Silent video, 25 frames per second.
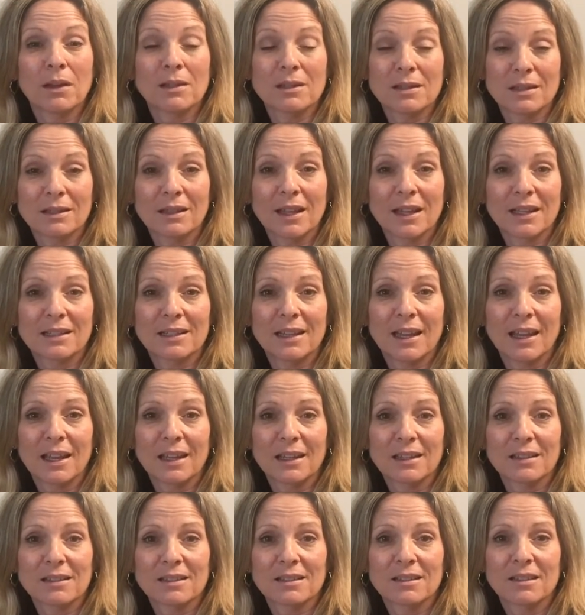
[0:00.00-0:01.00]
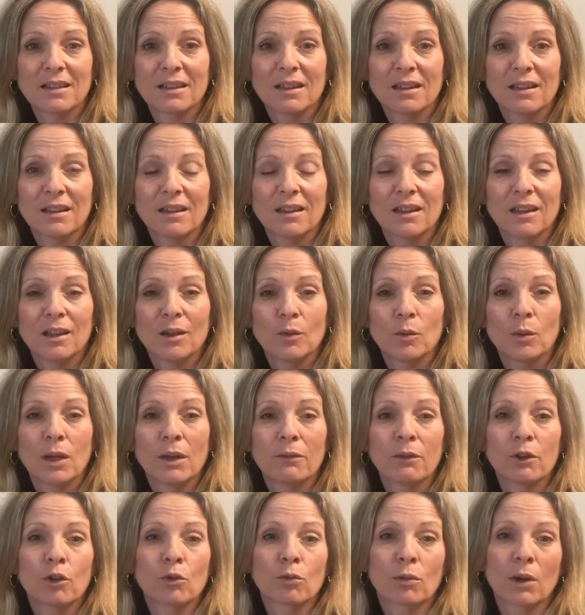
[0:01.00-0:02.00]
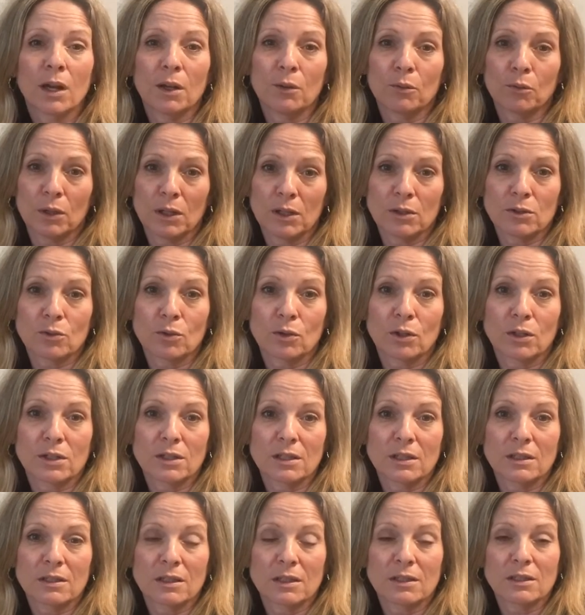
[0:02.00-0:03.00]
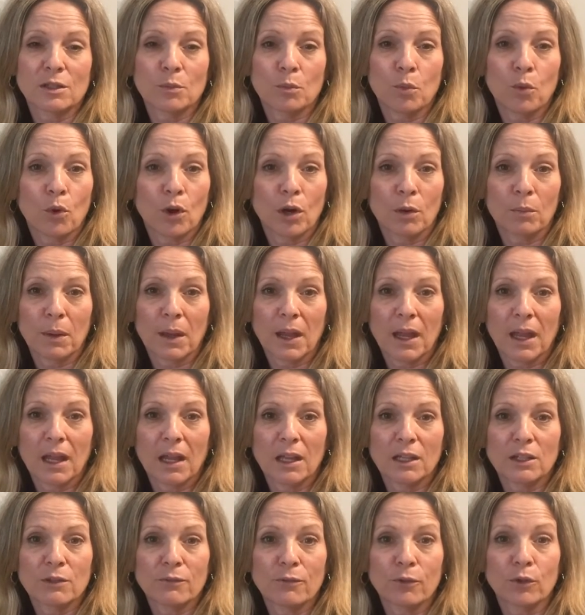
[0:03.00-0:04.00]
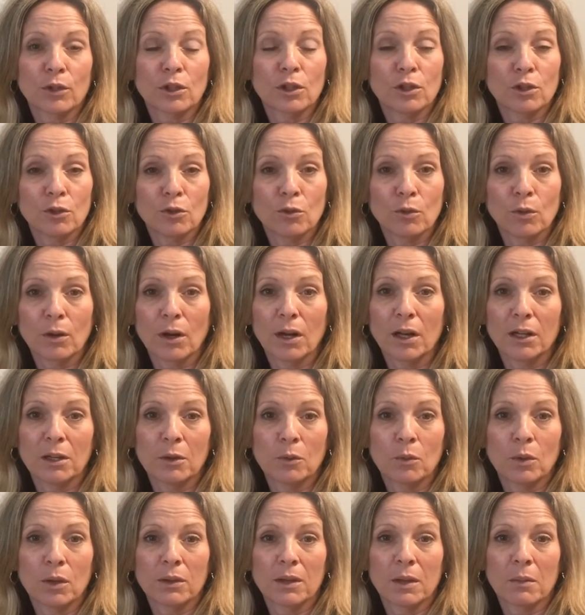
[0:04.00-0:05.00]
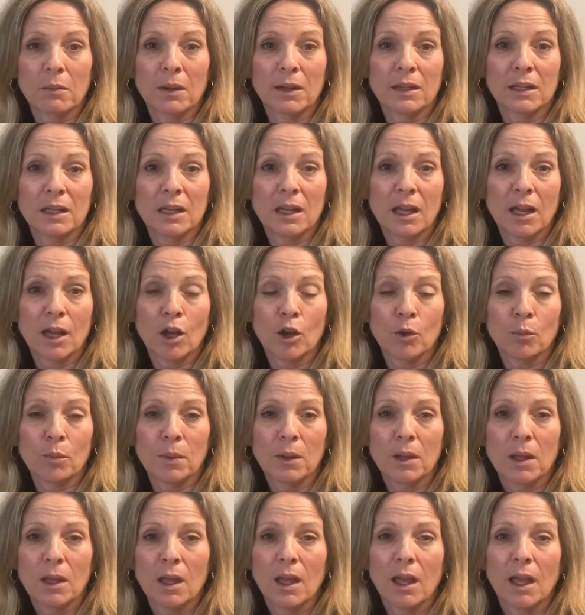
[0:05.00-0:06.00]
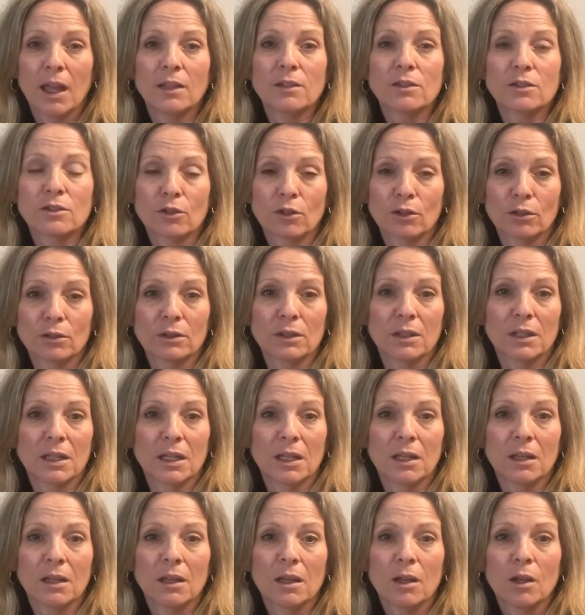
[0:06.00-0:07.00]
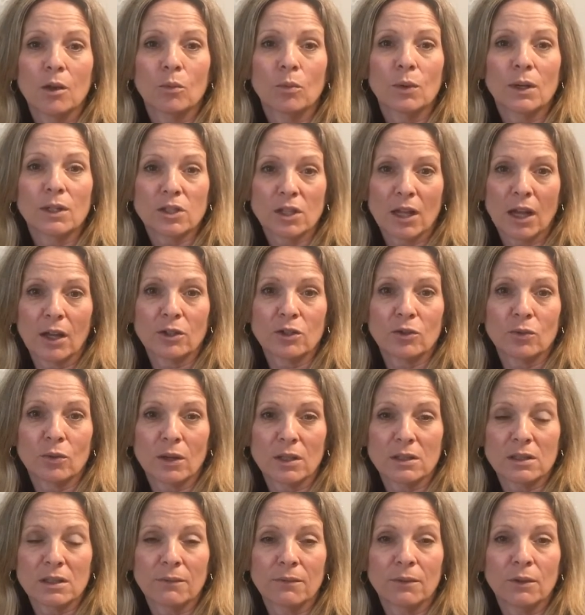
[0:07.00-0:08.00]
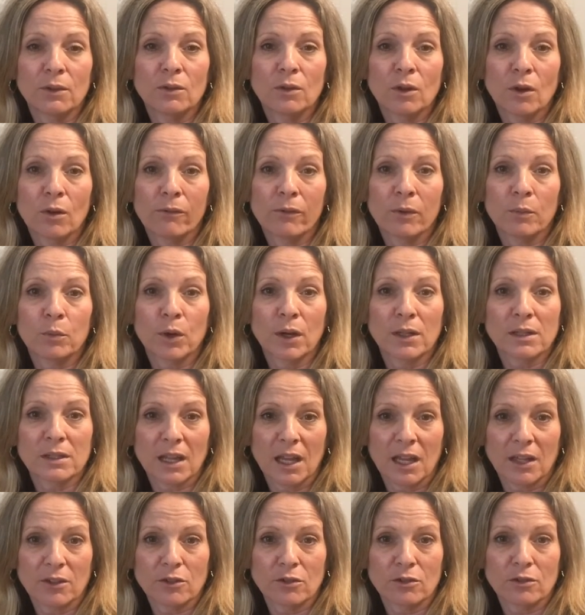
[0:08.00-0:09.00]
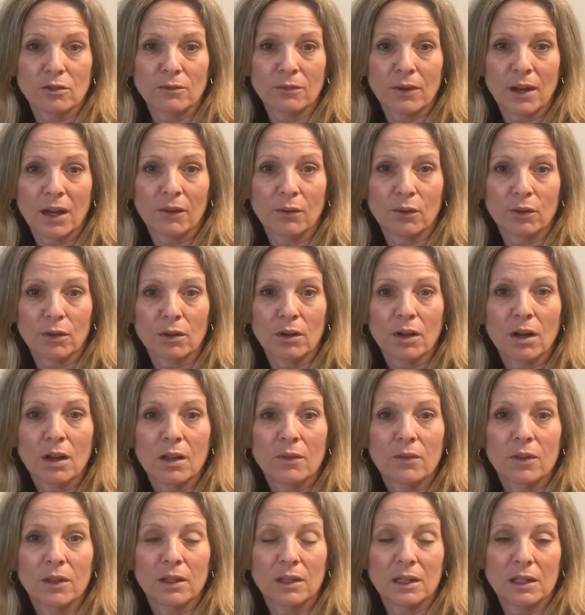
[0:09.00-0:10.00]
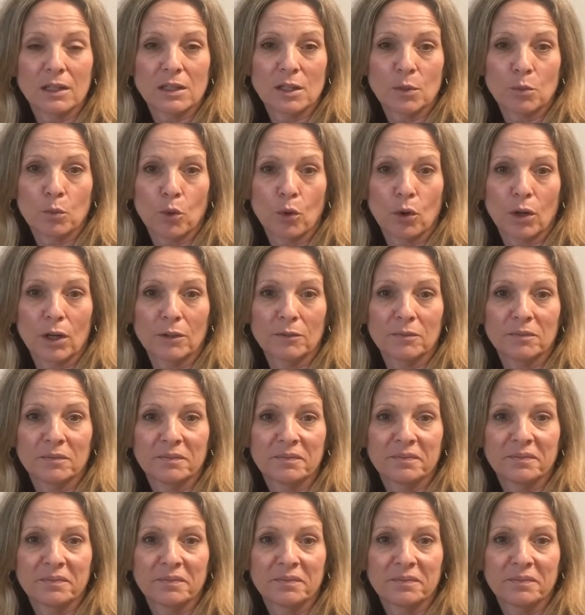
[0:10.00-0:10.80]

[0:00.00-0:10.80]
on select days. We have a great resources and support page for you or anyone that might need help, and certainly reach out to us if you know of a breast cancer survivor that needs support.